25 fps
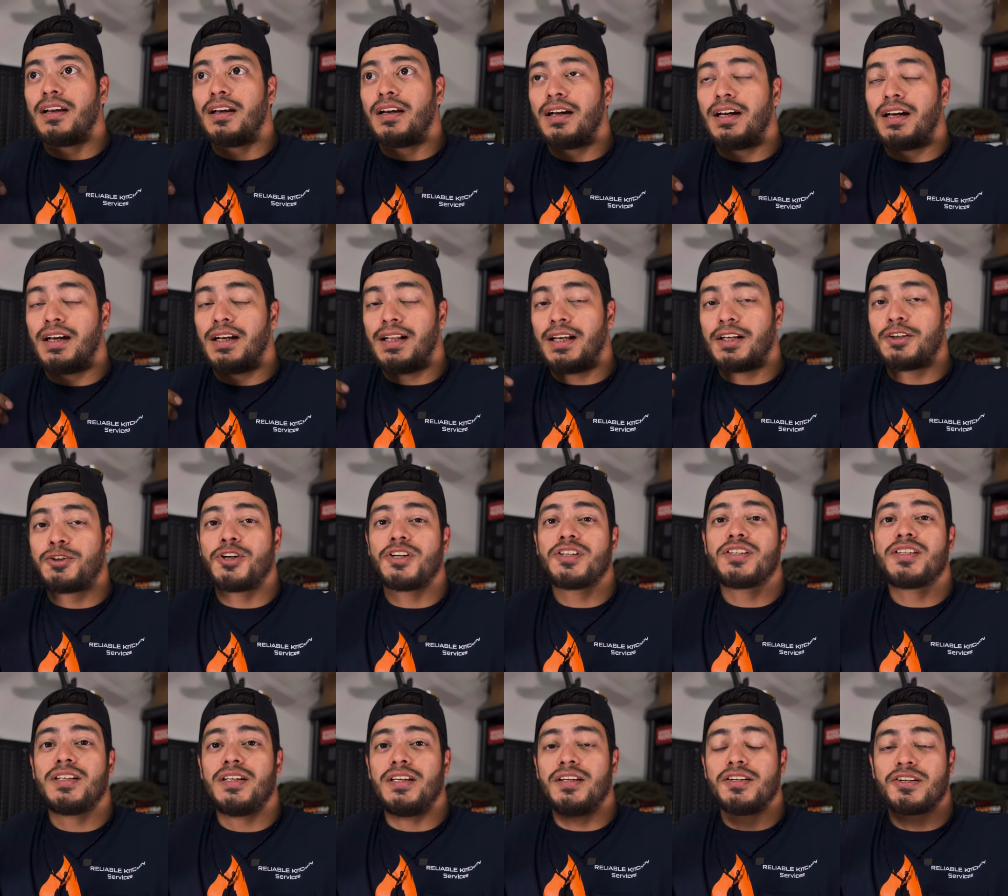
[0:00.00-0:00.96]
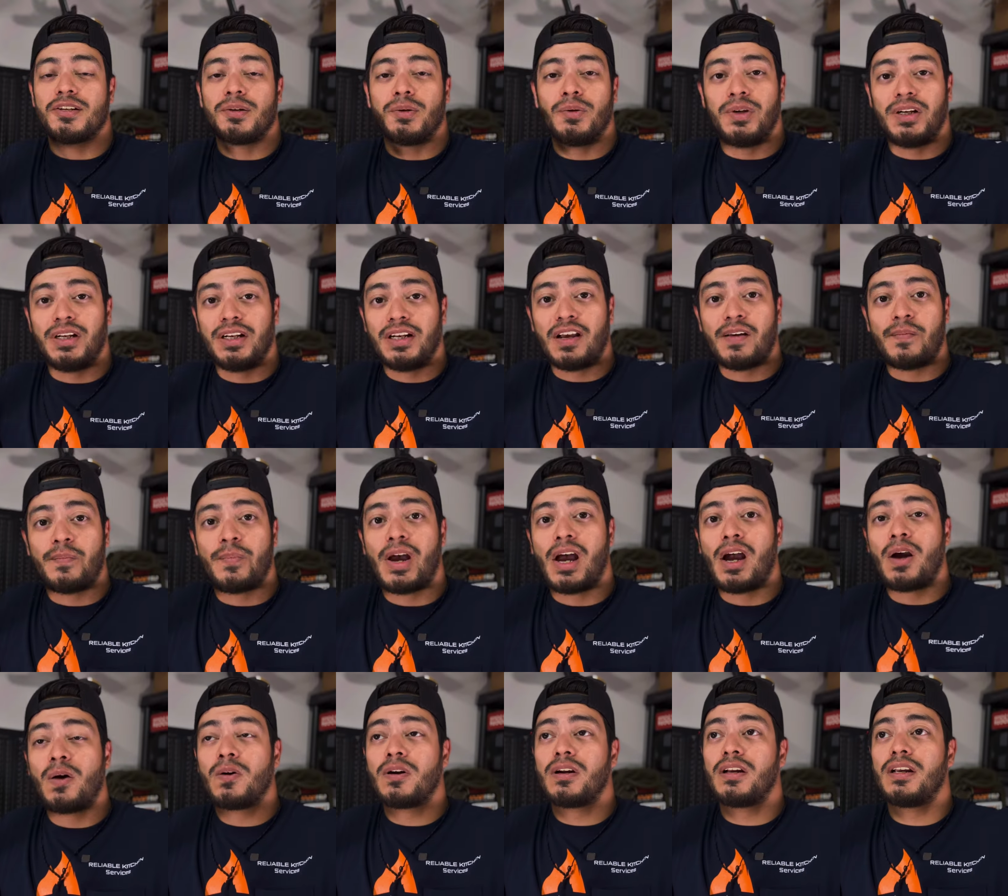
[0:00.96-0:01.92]
uh, electricity. So we didn't have
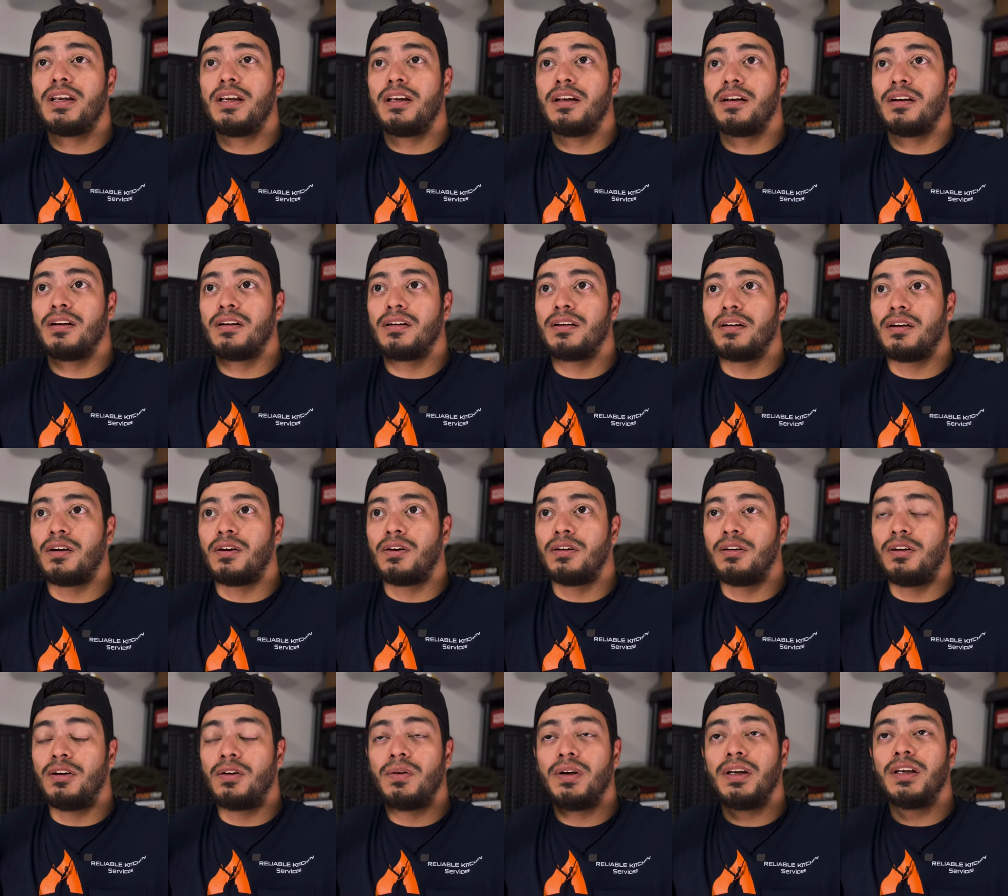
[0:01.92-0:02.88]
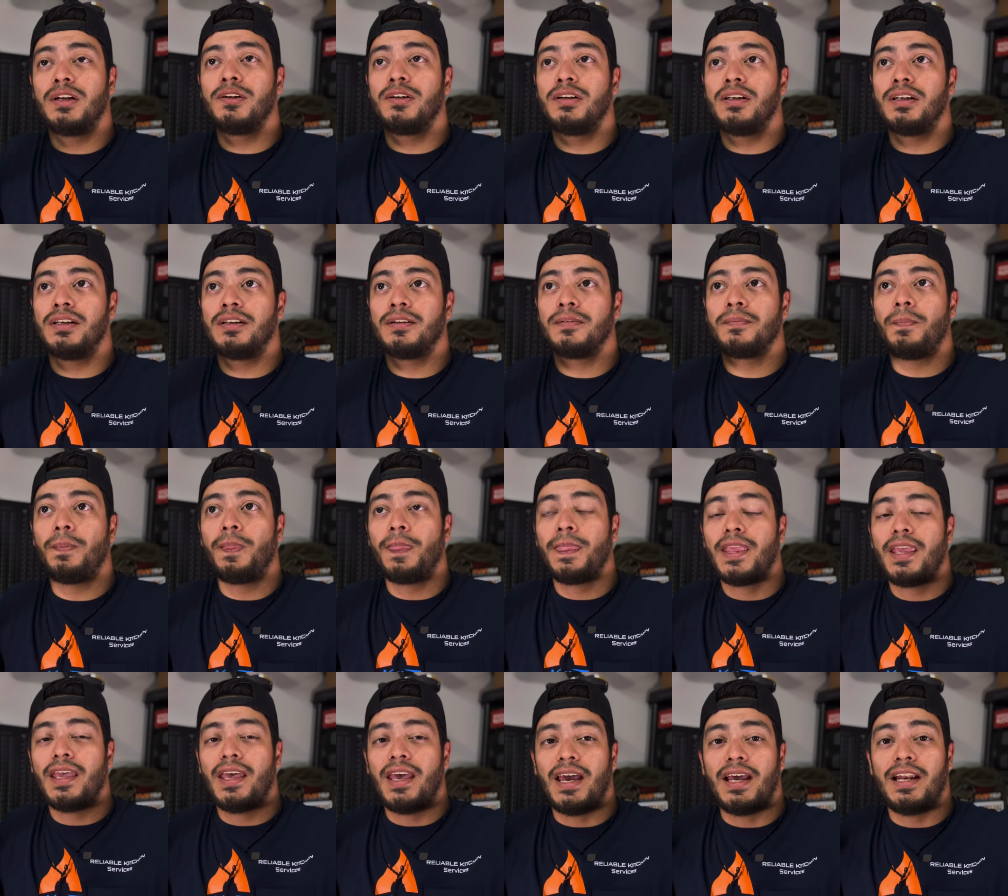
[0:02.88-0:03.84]
power here or no internet
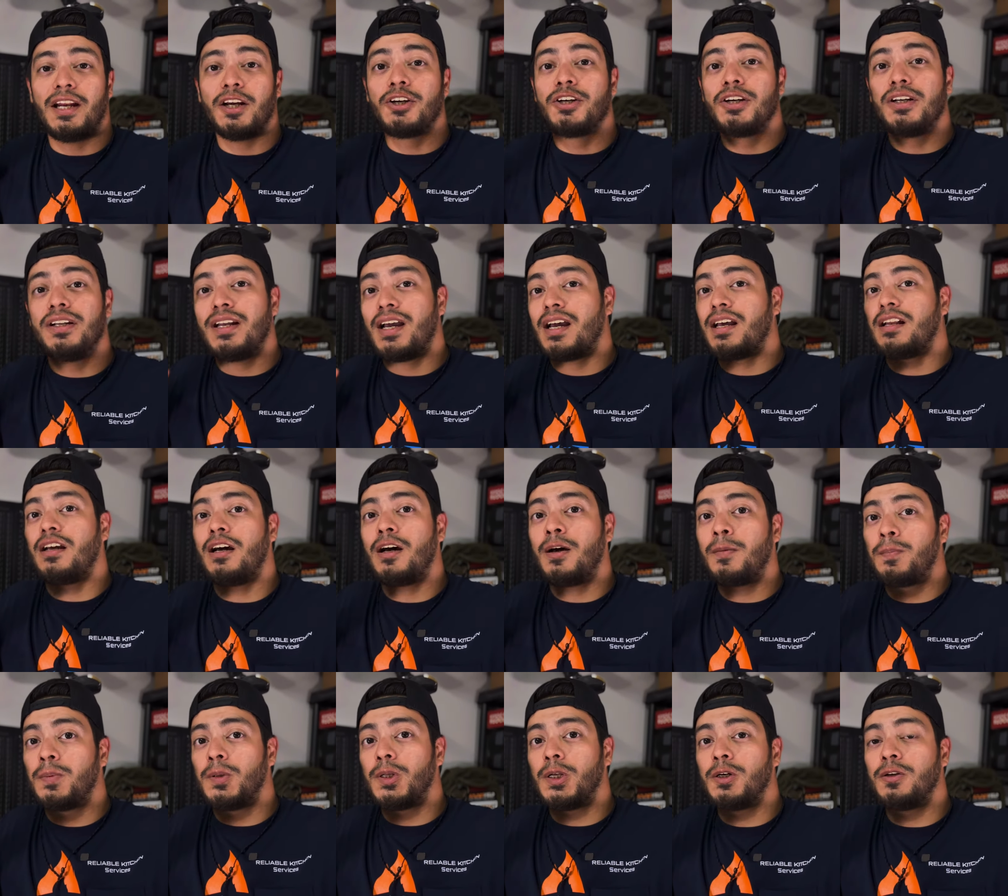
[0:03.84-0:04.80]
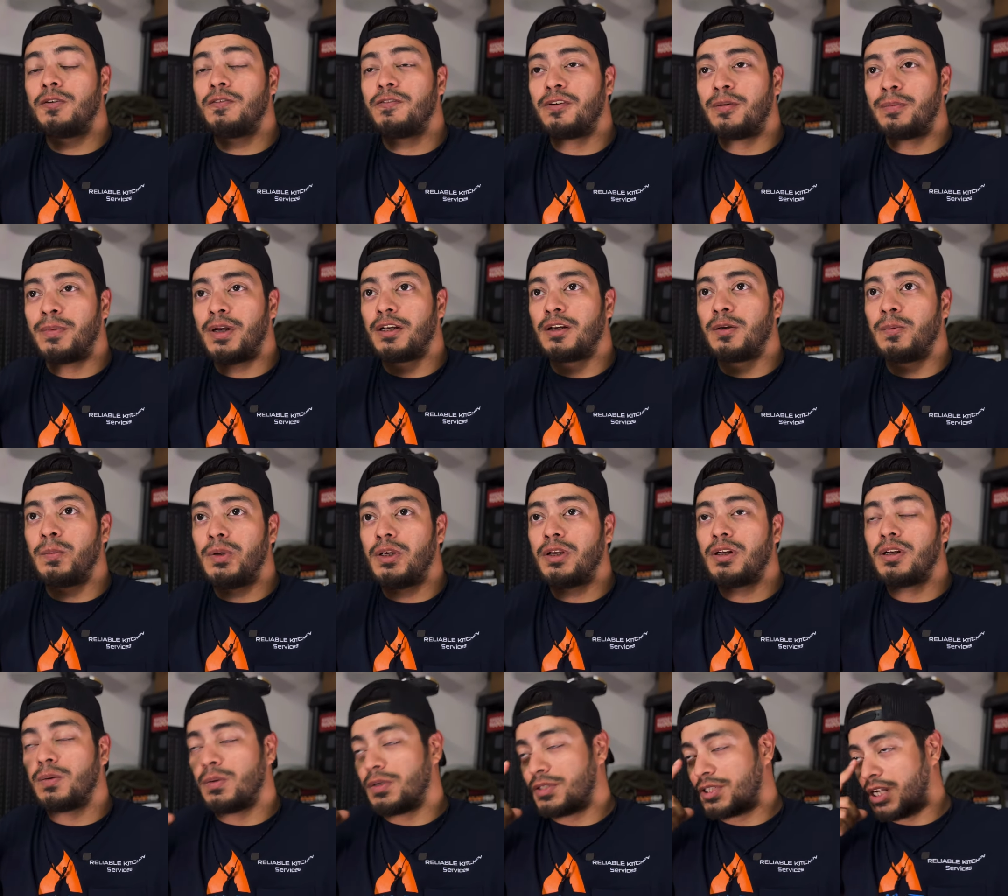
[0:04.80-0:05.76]
and I could not upload from my
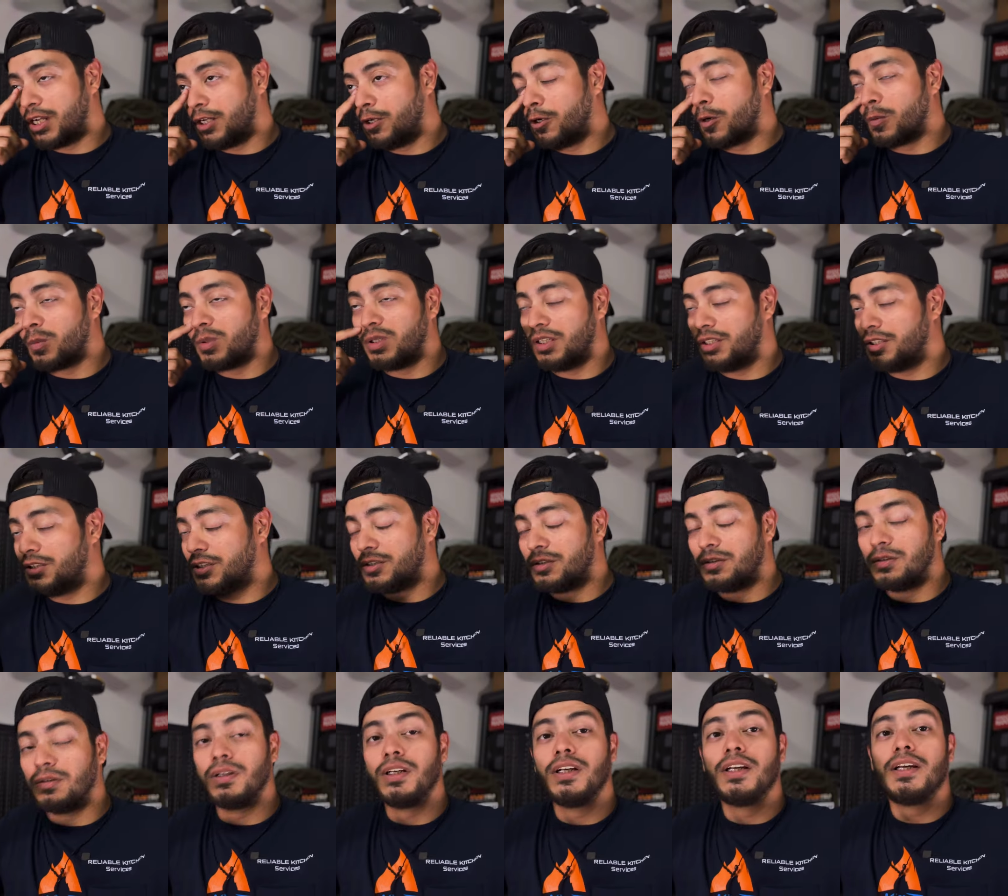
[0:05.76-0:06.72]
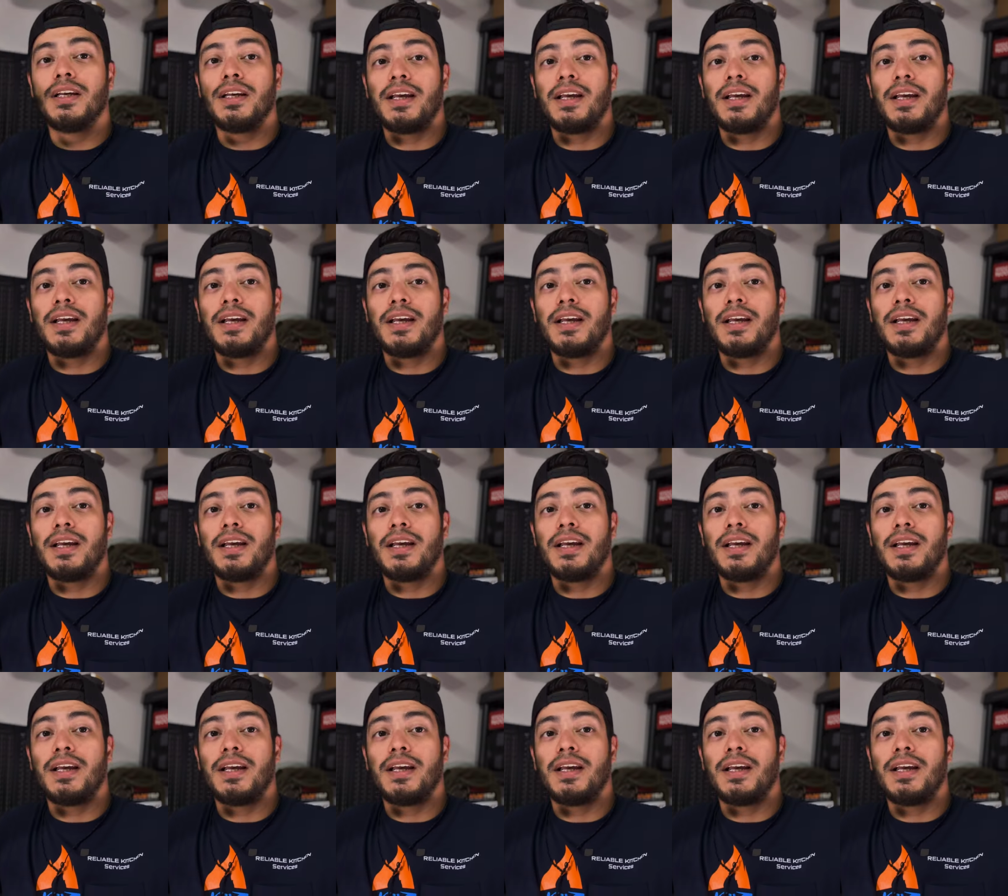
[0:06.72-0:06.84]
computer, which I normally do.